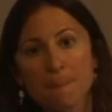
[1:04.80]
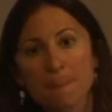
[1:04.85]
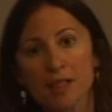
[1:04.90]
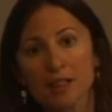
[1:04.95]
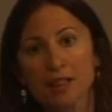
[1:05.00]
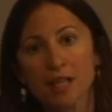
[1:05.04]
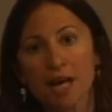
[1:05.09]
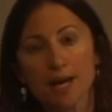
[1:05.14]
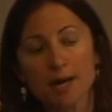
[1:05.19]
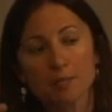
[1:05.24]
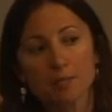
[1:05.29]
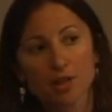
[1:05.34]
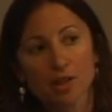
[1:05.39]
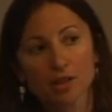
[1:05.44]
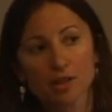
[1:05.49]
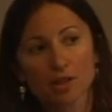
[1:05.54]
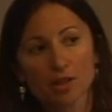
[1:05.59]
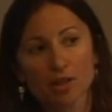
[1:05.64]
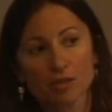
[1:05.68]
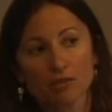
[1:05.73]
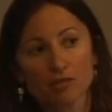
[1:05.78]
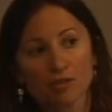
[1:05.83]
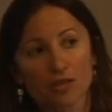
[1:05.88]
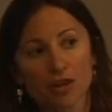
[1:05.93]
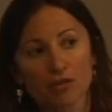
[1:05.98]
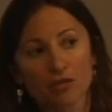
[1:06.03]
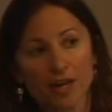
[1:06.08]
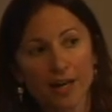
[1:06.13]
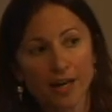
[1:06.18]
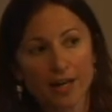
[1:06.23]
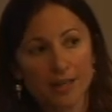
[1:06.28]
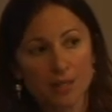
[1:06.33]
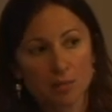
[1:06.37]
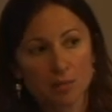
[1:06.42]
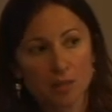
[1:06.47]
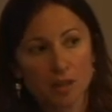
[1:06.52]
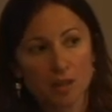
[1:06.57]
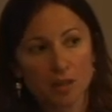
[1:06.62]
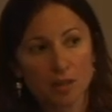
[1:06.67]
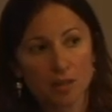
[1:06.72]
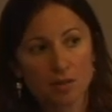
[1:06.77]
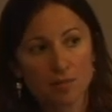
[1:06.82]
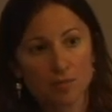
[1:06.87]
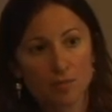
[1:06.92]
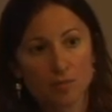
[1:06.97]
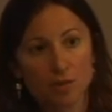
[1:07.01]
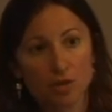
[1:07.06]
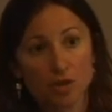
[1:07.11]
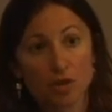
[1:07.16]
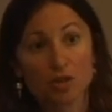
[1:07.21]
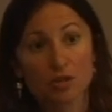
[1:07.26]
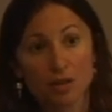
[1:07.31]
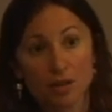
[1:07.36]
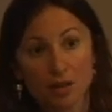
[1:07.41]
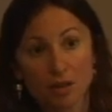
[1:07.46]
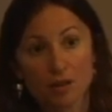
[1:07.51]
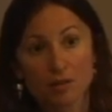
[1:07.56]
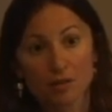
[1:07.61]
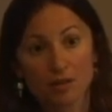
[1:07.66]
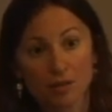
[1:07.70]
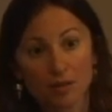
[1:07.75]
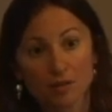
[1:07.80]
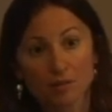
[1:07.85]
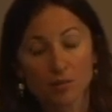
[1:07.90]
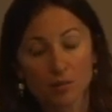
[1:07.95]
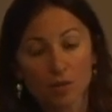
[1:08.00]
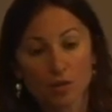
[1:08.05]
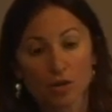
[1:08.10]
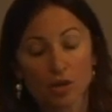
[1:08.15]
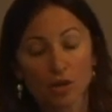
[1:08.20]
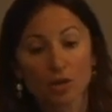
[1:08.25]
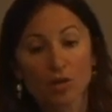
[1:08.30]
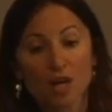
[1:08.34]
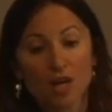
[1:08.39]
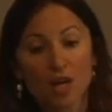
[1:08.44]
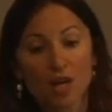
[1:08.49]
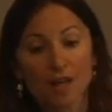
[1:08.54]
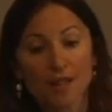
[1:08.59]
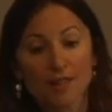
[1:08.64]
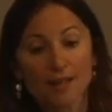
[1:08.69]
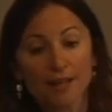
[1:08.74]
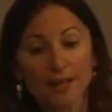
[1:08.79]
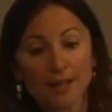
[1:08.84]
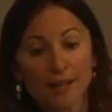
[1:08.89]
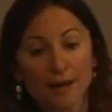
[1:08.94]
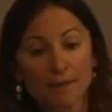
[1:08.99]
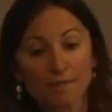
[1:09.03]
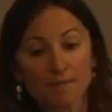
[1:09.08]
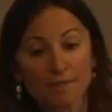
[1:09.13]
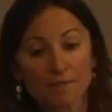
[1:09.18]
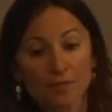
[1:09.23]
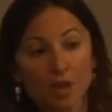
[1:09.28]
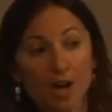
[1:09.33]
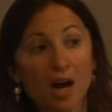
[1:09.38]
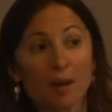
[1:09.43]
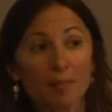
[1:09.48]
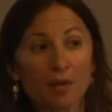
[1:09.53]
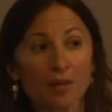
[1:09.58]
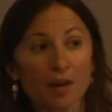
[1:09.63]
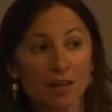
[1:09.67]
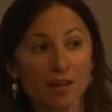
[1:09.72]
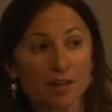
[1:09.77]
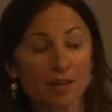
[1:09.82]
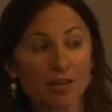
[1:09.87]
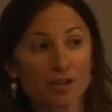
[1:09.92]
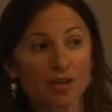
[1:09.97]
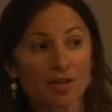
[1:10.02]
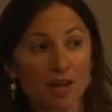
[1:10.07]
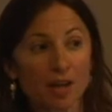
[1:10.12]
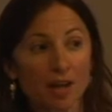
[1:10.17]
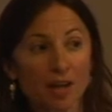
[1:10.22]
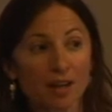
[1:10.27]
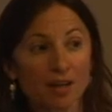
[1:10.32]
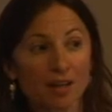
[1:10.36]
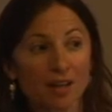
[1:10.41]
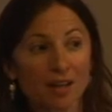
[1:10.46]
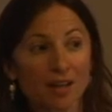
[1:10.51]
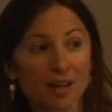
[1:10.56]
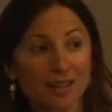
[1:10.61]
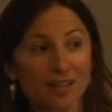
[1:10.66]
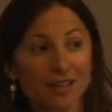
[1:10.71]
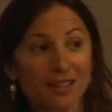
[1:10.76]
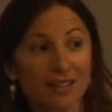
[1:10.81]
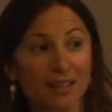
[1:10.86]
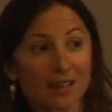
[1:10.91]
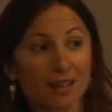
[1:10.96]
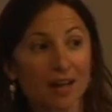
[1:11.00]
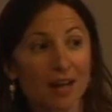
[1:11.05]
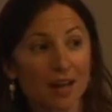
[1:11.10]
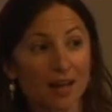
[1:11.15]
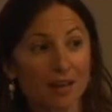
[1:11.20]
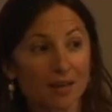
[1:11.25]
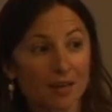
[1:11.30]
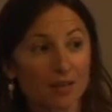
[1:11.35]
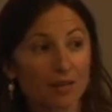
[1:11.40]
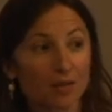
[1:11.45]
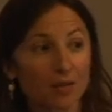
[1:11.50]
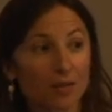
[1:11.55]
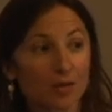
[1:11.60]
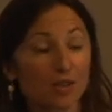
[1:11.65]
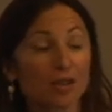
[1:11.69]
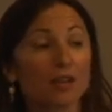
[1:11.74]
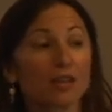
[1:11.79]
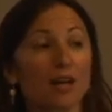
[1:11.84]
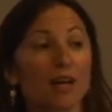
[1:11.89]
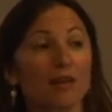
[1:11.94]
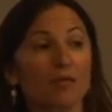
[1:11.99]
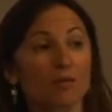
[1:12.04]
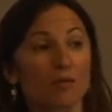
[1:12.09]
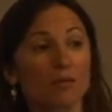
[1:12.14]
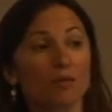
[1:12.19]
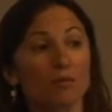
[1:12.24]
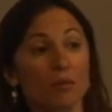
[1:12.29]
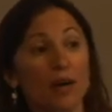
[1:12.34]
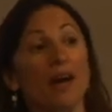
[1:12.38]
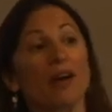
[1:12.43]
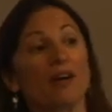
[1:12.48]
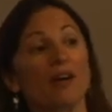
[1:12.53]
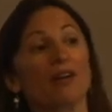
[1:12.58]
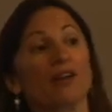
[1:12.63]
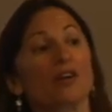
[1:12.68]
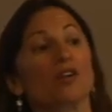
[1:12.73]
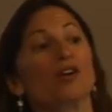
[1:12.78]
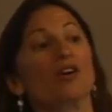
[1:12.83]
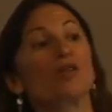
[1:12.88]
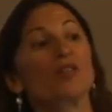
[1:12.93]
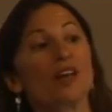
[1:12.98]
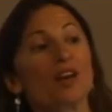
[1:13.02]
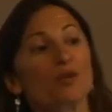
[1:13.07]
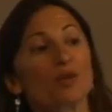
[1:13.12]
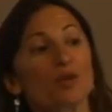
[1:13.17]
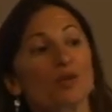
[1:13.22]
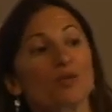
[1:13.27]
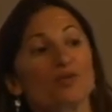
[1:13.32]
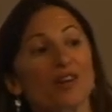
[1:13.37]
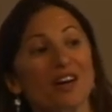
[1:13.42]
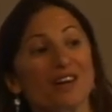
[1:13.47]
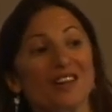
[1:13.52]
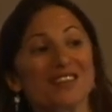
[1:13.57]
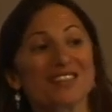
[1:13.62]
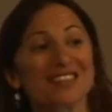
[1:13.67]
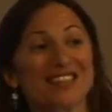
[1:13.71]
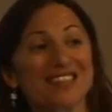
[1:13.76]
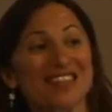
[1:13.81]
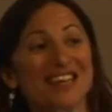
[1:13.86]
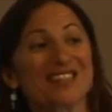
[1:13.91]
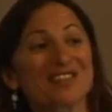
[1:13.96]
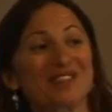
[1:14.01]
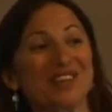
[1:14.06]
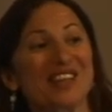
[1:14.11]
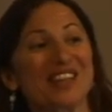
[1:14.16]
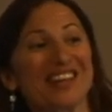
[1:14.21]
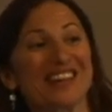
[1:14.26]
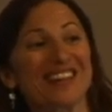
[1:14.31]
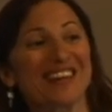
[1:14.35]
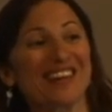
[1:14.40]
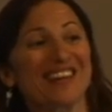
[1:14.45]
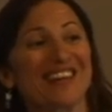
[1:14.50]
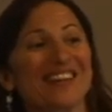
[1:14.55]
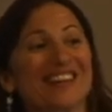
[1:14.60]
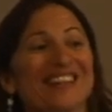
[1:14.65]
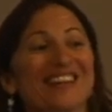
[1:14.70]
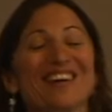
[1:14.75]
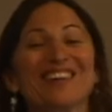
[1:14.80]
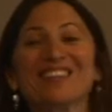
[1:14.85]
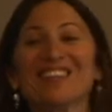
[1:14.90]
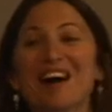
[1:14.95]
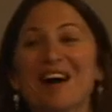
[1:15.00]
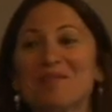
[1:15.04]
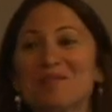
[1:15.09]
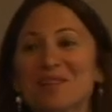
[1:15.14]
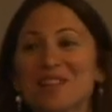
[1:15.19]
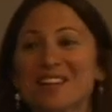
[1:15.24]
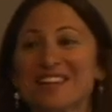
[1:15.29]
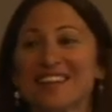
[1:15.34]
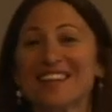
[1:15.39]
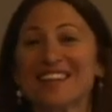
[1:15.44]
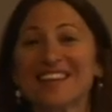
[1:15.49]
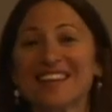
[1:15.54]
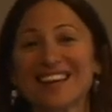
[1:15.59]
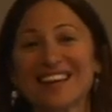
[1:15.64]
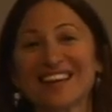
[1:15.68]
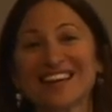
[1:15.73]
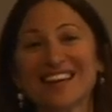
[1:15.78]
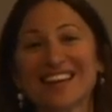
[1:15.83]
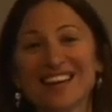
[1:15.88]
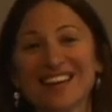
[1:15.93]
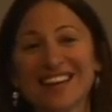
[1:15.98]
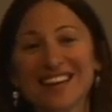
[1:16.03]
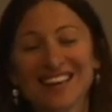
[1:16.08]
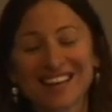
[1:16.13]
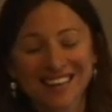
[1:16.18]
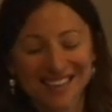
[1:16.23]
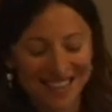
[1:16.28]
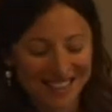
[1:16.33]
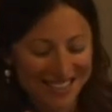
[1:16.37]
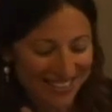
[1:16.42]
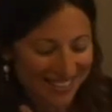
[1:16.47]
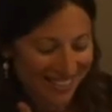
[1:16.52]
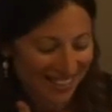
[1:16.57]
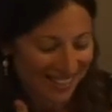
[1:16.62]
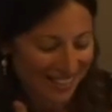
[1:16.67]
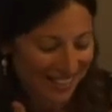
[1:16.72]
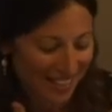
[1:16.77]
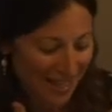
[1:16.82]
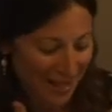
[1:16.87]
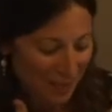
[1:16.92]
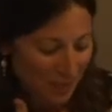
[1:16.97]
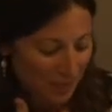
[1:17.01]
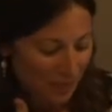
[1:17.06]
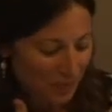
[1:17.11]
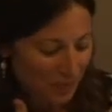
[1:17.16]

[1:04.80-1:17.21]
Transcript: liability of ISPs. It's just that the copyright industry did a lot better. You know, they were very successful in their lobbying in the 1998.